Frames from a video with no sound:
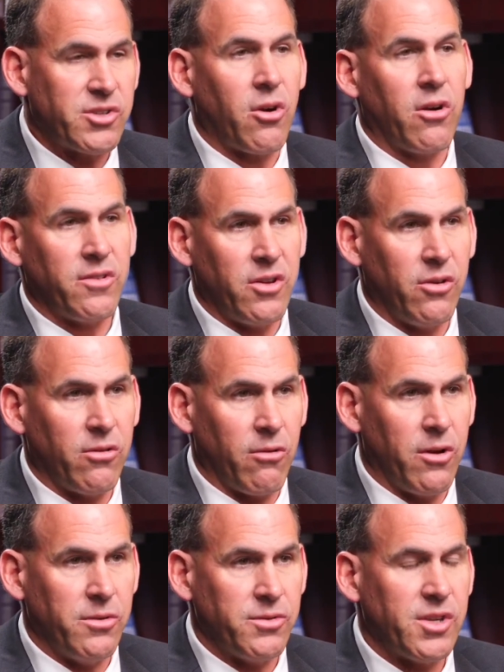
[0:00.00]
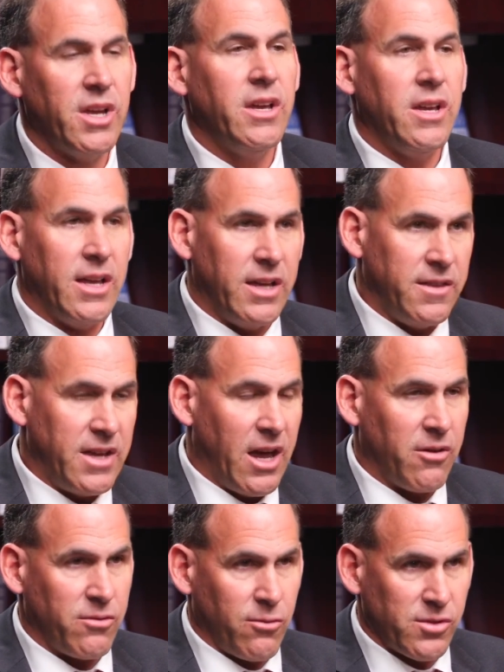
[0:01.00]
cartel grows in the
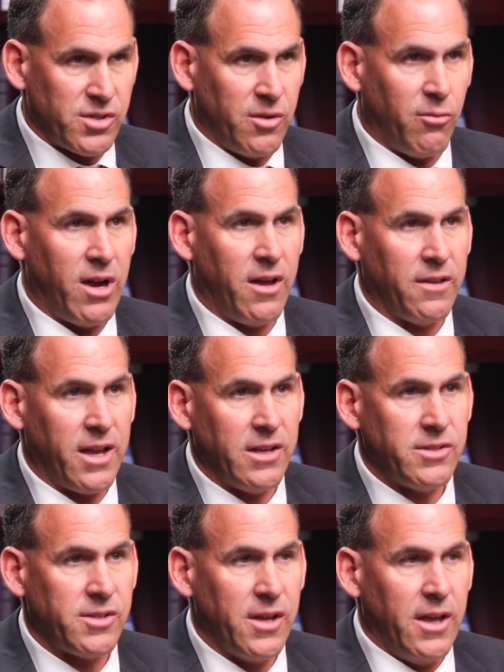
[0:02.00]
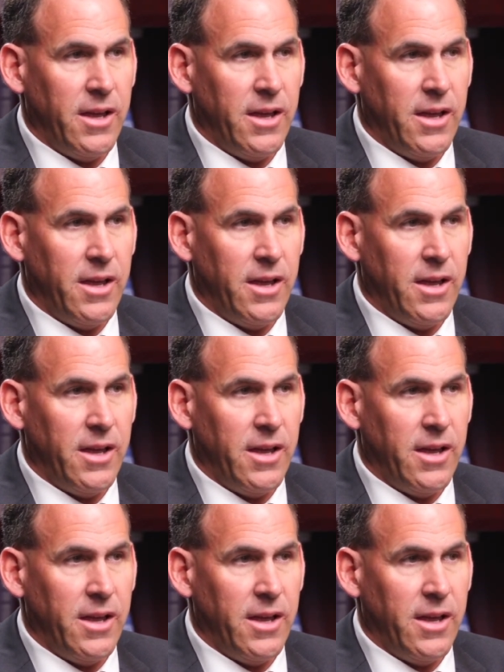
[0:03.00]
outdoors in the wildlands.